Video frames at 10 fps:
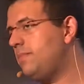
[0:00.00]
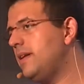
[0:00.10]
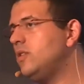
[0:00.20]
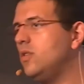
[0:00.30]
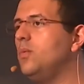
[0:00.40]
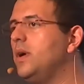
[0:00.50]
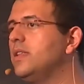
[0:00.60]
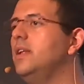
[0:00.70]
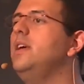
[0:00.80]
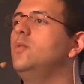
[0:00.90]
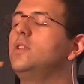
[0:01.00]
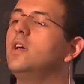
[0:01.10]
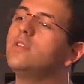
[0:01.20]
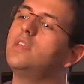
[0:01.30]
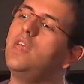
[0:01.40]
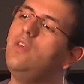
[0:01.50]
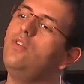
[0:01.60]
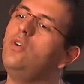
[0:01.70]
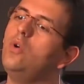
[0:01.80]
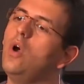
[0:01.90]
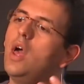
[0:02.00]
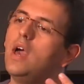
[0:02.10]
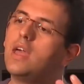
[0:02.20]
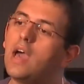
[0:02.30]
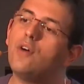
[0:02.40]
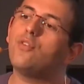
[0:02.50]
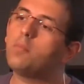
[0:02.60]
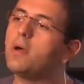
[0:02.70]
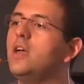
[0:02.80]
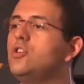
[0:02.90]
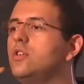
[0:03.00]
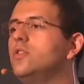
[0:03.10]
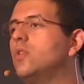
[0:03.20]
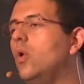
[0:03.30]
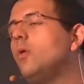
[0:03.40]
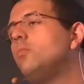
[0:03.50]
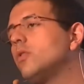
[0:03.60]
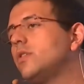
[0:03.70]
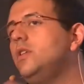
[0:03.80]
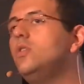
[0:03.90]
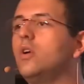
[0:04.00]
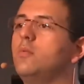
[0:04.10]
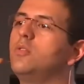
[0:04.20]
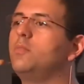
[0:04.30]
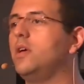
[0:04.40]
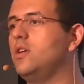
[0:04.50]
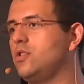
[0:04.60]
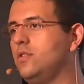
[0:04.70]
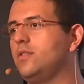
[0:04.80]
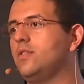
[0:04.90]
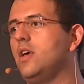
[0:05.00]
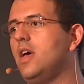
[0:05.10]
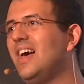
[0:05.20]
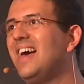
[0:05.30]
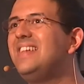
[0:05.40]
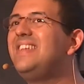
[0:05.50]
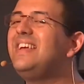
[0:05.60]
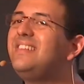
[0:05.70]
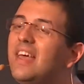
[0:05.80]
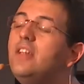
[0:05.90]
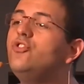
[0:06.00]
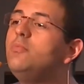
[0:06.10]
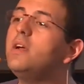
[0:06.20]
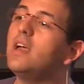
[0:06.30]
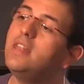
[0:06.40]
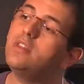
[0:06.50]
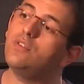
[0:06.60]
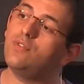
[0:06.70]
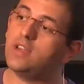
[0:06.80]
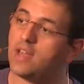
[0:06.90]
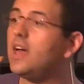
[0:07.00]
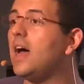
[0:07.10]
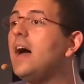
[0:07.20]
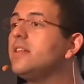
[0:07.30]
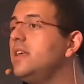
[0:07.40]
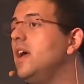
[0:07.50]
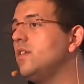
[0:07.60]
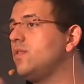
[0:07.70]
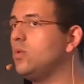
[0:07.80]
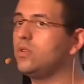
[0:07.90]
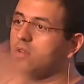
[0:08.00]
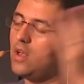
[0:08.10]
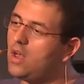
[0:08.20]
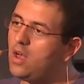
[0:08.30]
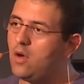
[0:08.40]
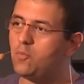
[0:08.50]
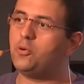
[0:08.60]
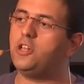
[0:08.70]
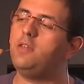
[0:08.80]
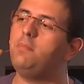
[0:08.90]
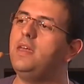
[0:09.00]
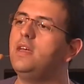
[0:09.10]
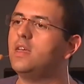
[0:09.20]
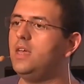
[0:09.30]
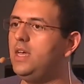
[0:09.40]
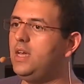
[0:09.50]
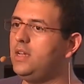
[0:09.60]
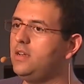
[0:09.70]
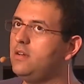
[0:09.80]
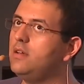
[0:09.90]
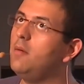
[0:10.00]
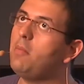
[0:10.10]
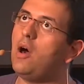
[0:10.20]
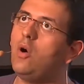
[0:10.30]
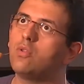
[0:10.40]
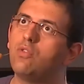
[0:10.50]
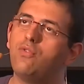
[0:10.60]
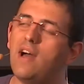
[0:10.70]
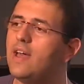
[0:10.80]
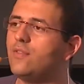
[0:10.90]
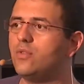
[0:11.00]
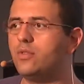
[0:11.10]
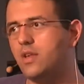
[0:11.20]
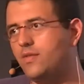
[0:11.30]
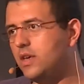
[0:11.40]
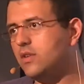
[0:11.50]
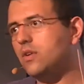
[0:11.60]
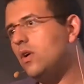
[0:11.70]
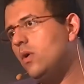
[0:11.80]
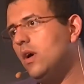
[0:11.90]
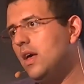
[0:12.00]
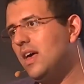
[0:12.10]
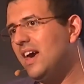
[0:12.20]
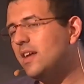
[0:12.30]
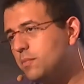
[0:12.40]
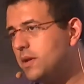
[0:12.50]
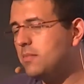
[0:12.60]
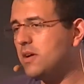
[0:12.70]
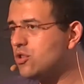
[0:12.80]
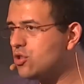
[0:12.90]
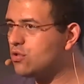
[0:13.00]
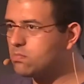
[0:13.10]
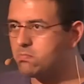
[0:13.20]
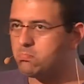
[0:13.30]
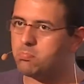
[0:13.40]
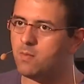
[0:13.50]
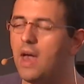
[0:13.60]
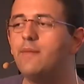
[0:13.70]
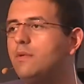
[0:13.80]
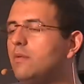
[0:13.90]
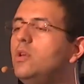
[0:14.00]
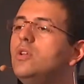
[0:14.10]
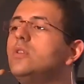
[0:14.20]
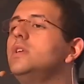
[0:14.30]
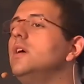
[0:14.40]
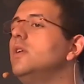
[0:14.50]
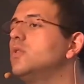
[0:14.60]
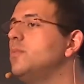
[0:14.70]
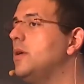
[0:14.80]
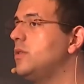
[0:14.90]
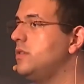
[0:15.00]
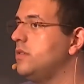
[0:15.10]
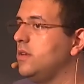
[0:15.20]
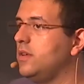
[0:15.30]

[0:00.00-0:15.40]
depending on where they lean, whatever they give you, graph operations or mostly document operations. They tend to be relatively rare. RDF was pretty big in about 5 to 7 years ago, and pretty much, you don't hear a lot about it.